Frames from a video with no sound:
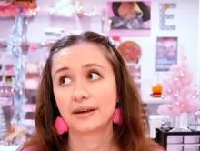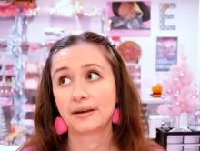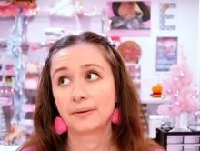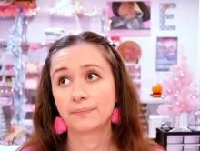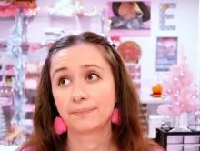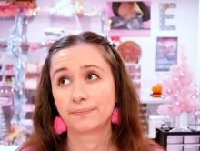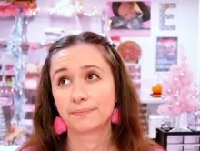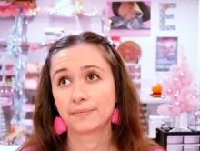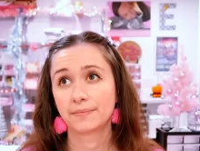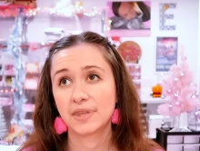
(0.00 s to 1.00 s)
Um,
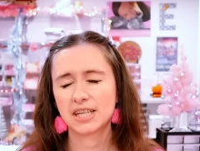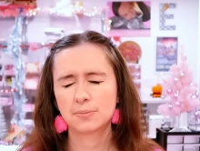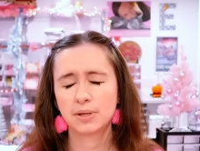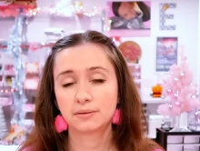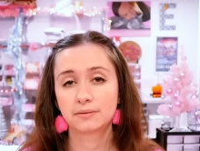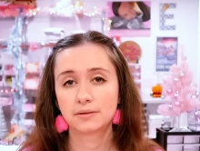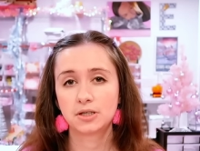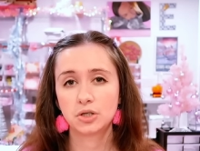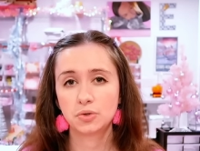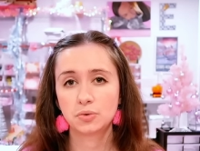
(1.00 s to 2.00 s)
I think it's been
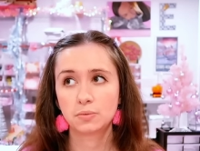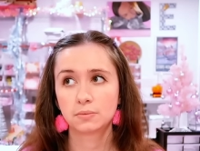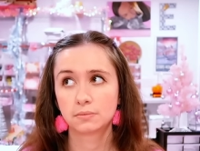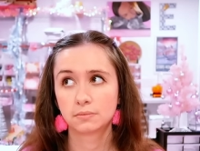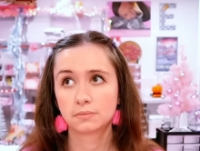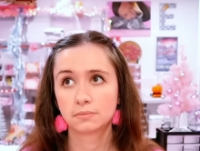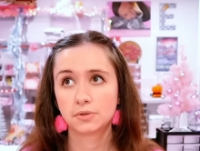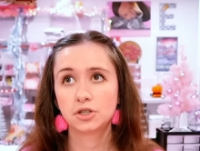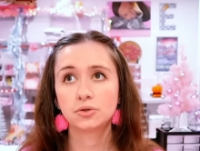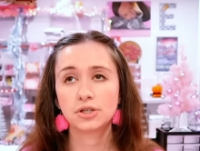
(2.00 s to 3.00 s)
two,
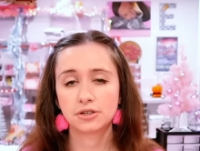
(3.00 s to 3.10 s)
two